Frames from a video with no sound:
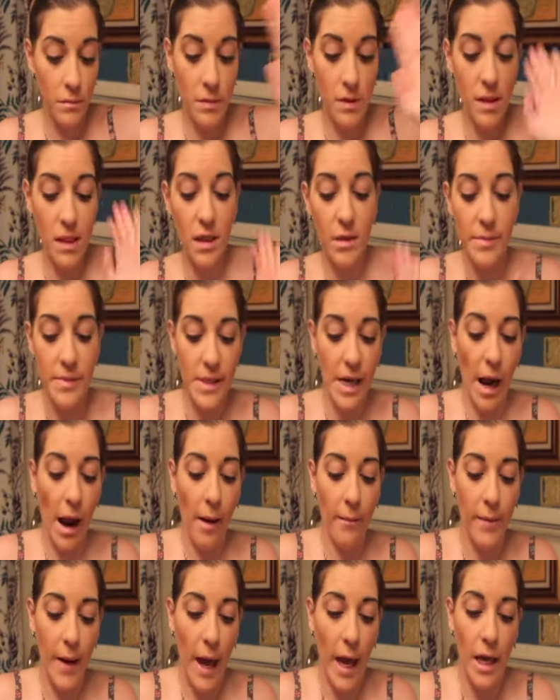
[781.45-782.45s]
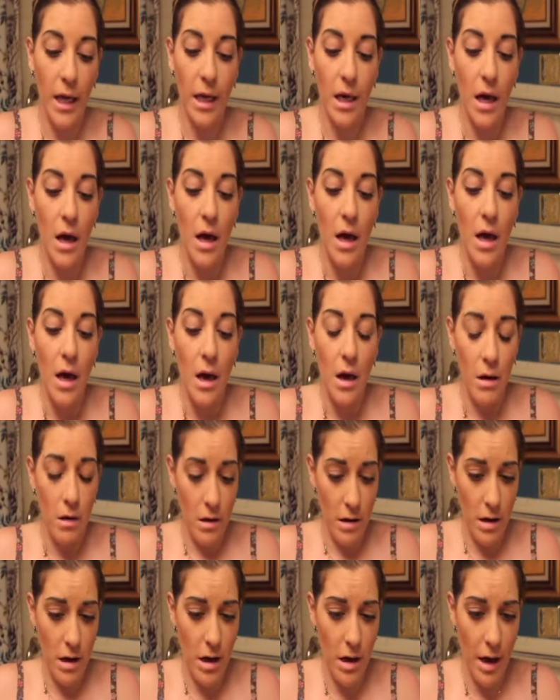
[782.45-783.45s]
keeps it at bay.
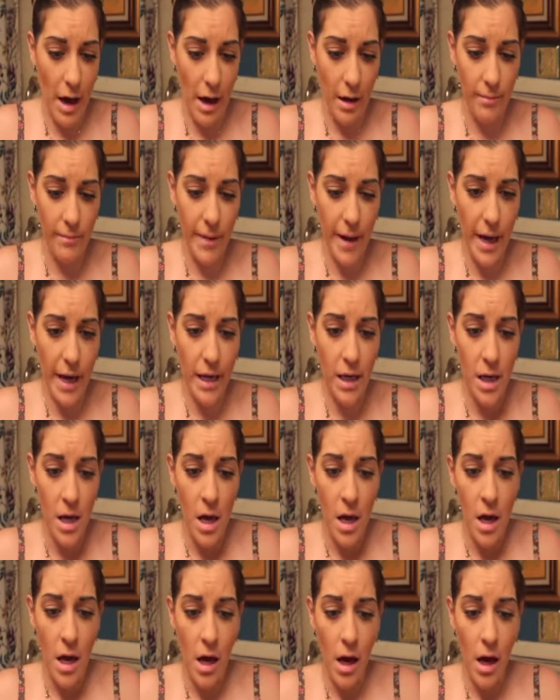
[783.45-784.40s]
At bay.